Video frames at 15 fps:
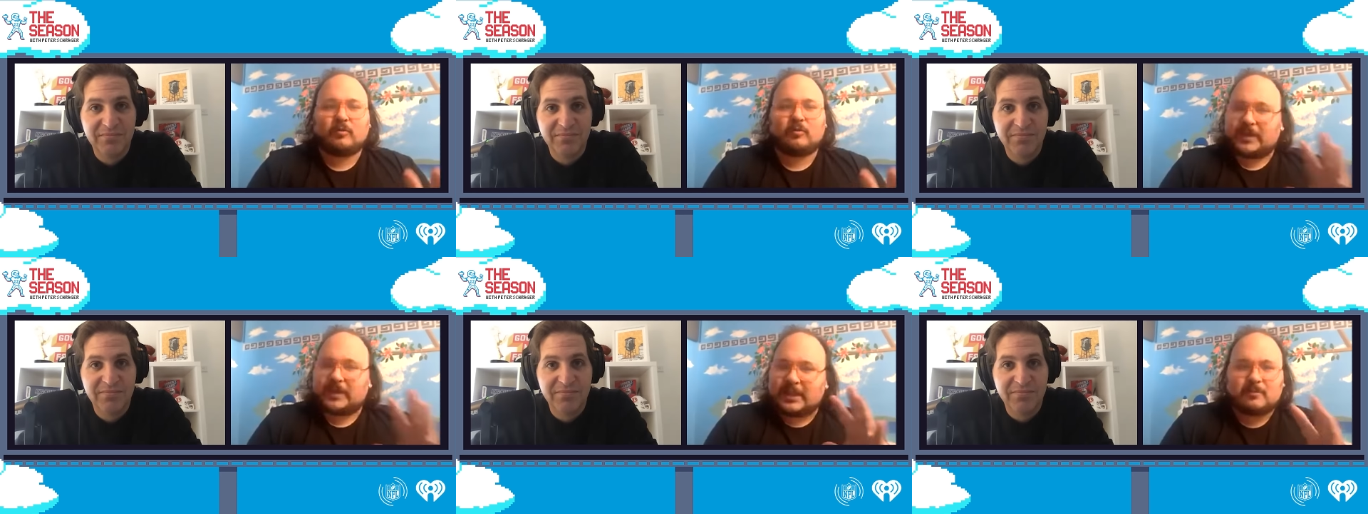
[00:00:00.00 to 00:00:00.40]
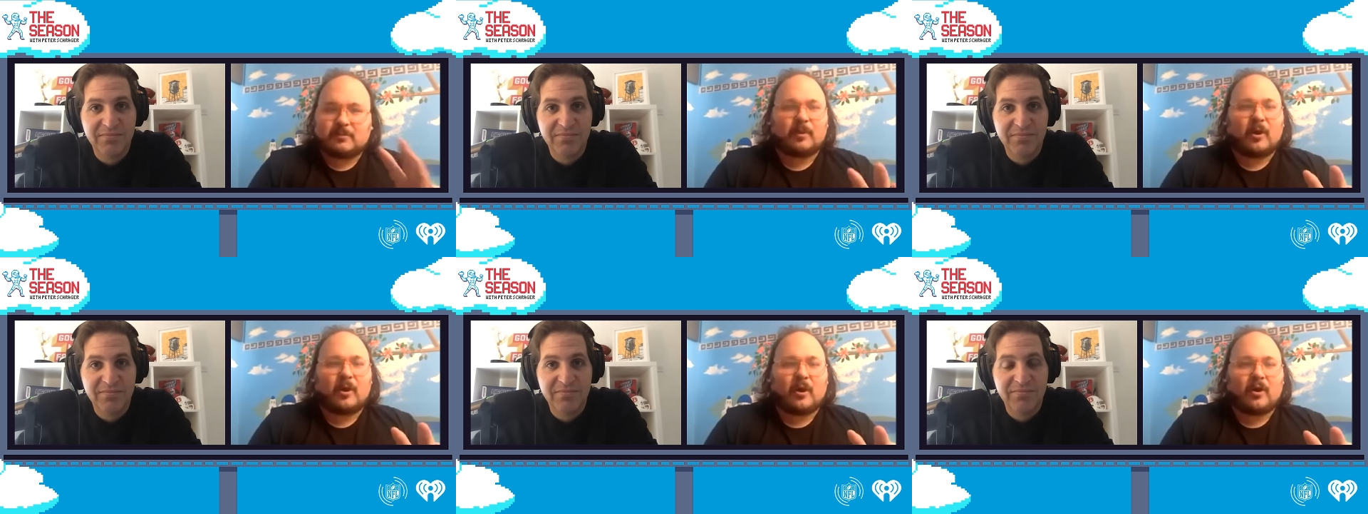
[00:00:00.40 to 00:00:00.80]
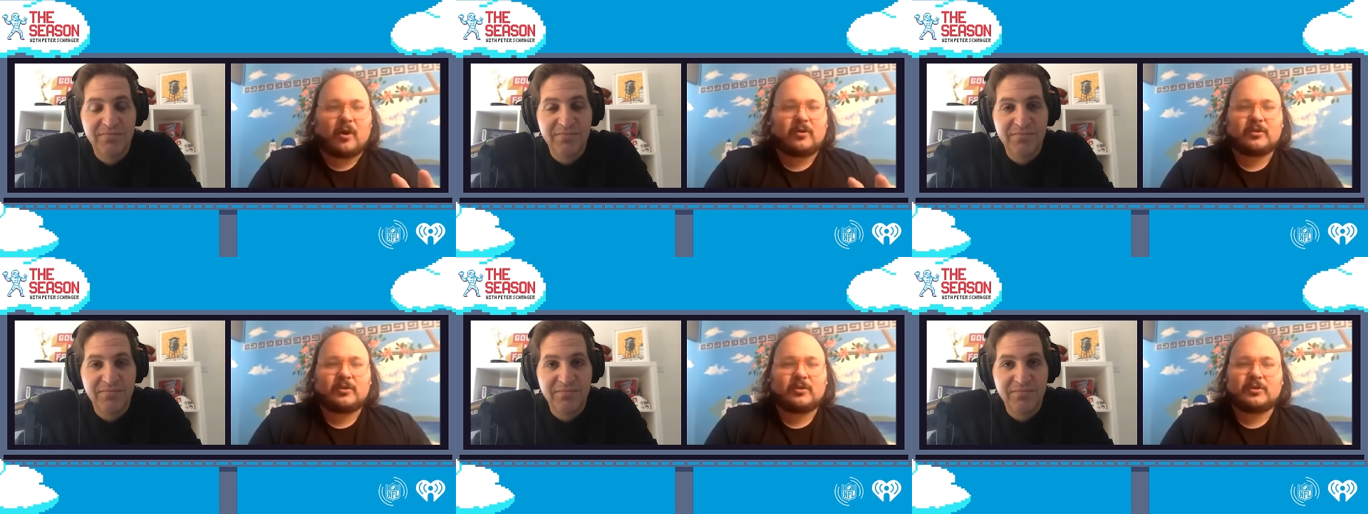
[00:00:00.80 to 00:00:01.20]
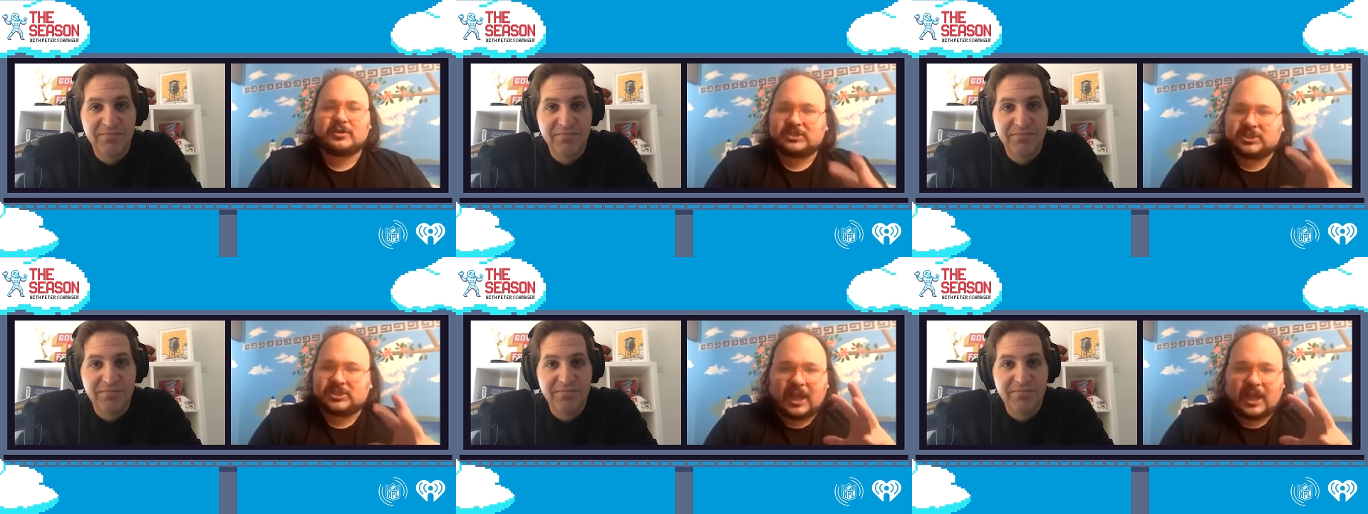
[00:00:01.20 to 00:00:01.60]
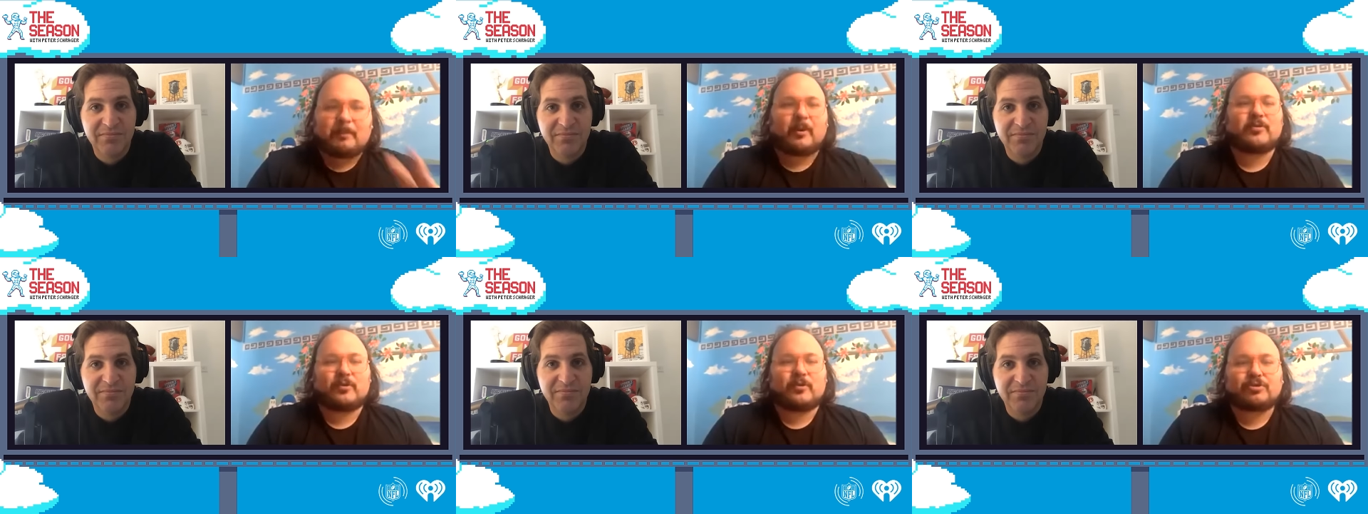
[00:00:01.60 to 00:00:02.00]
Speaker 1: We get the ball,
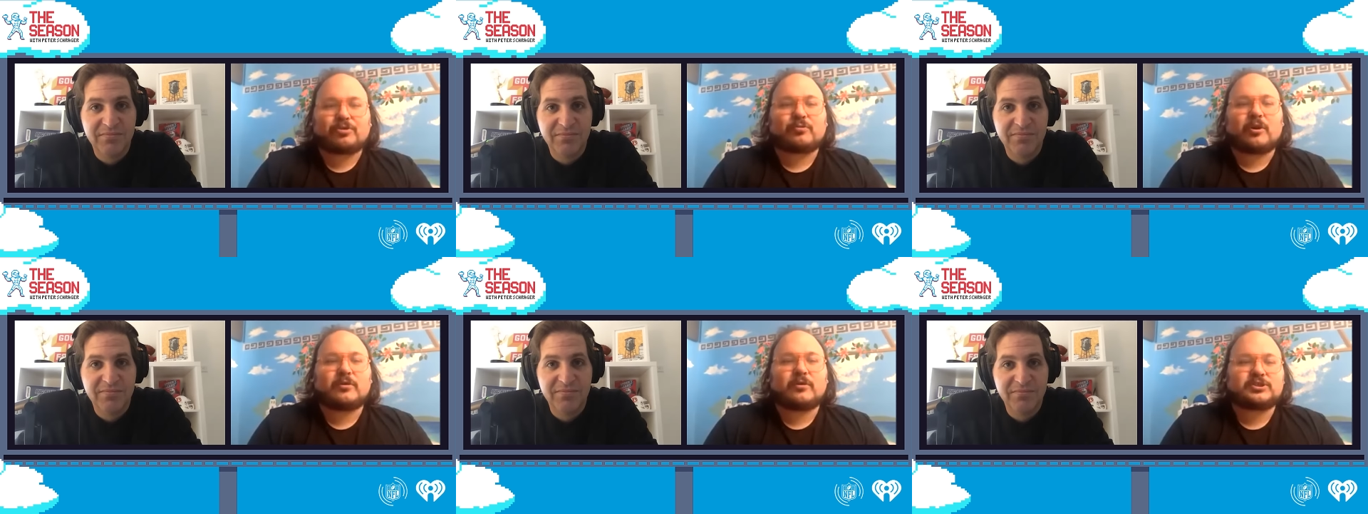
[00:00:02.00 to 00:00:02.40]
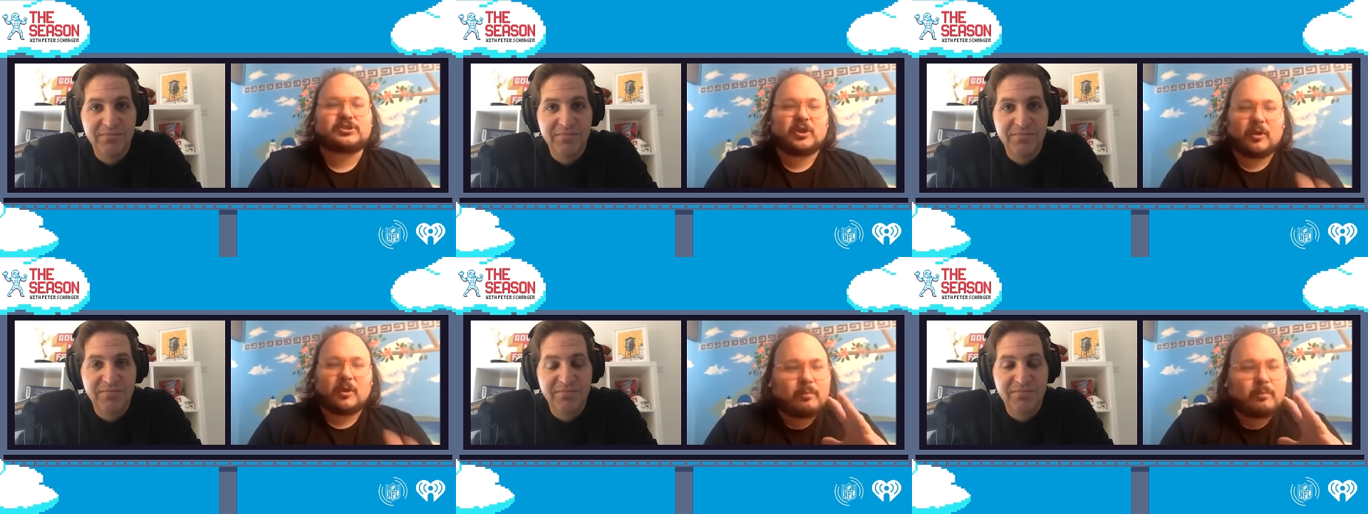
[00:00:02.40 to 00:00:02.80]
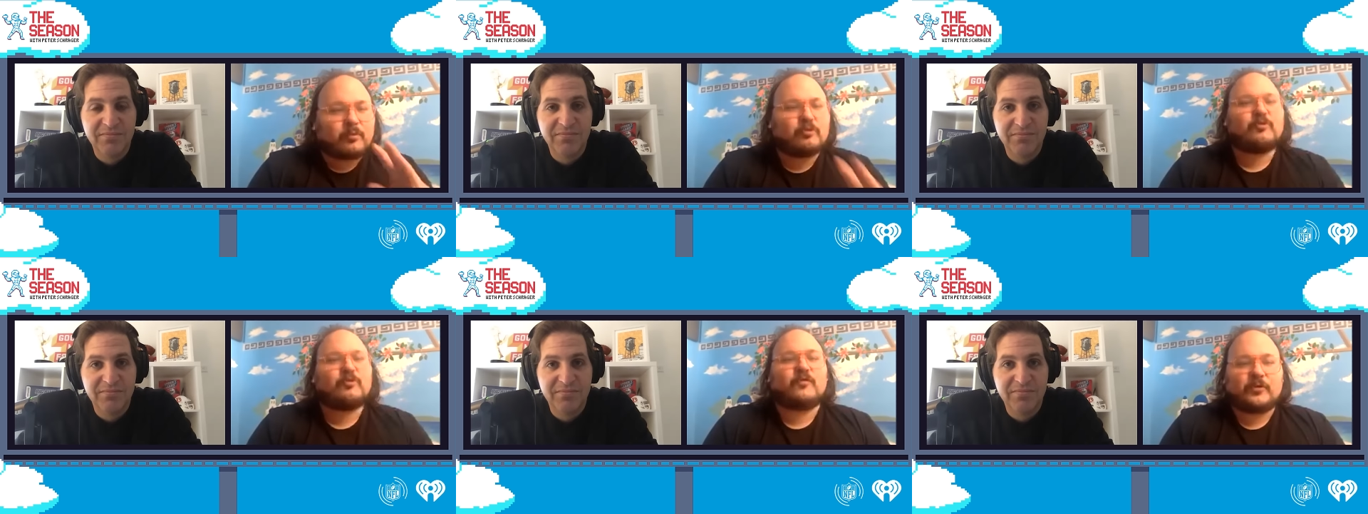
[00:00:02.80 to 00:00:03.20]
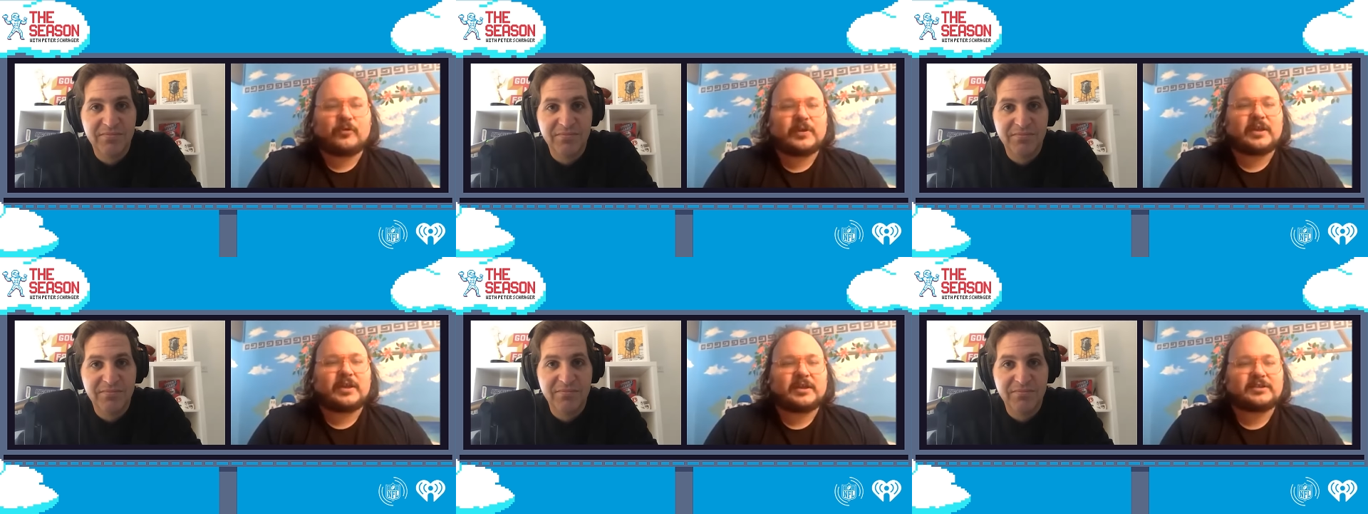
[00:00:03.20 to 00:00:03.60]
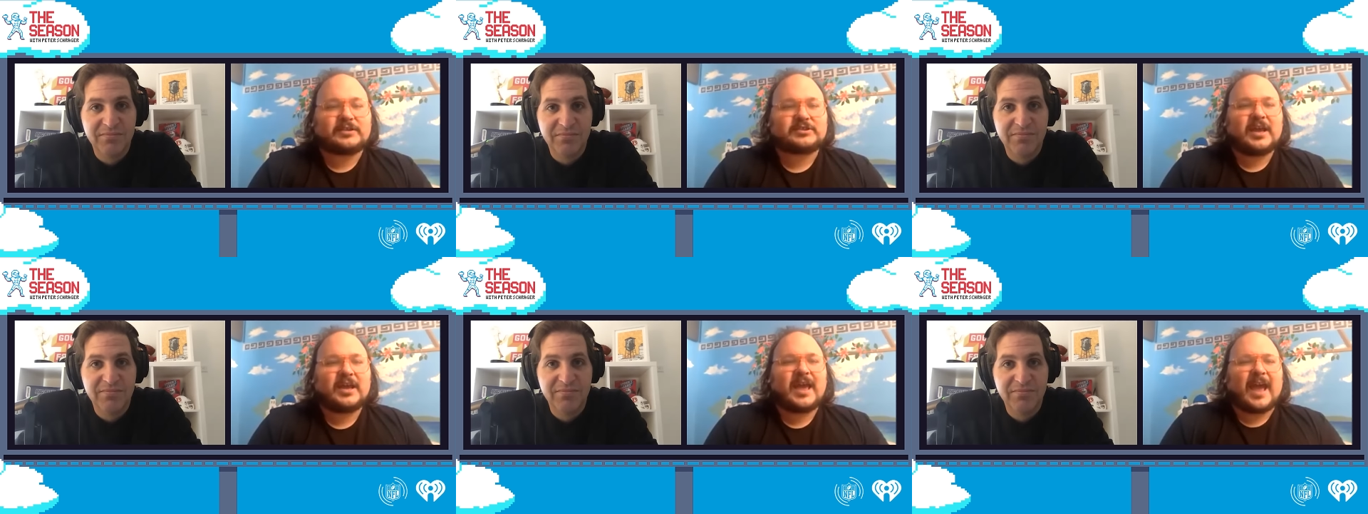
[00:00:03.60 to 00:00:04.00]
step on their throats, prove who he
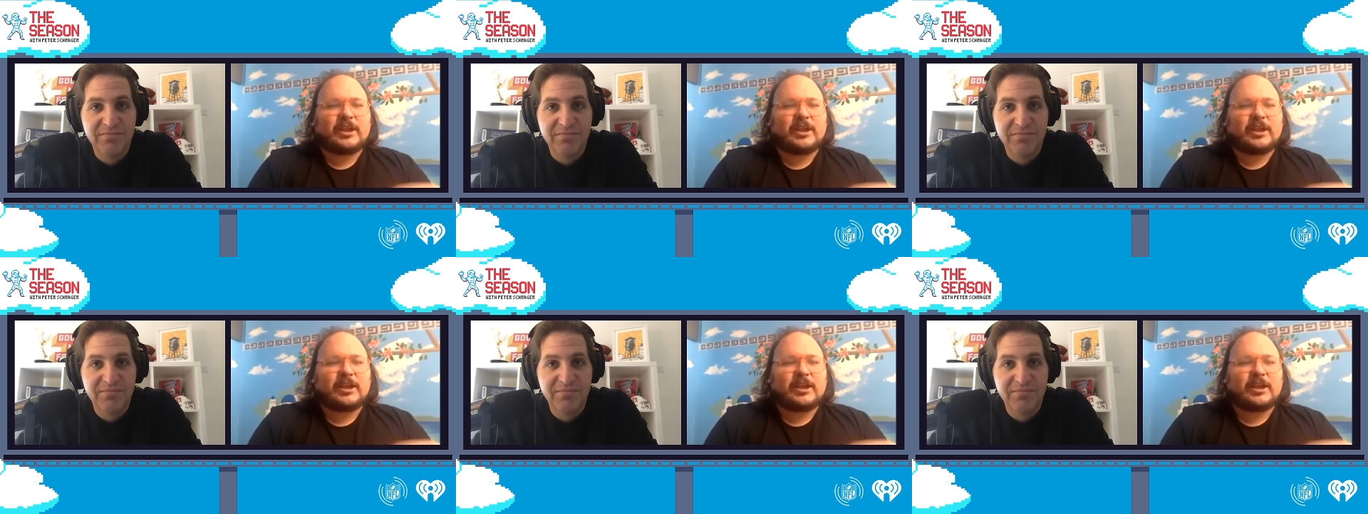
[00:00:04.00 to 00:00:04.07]
is.